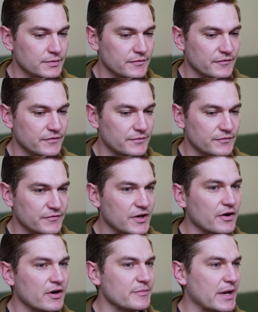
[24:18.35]

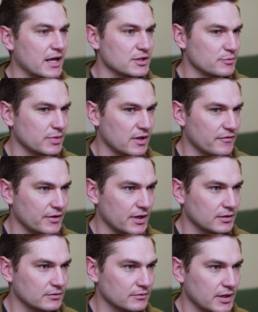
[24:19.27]
figure out if my hand should bluff or
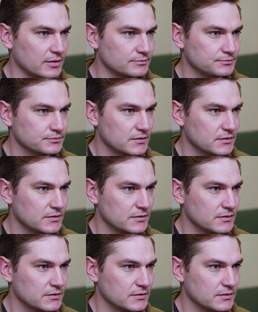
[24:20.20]
not, right?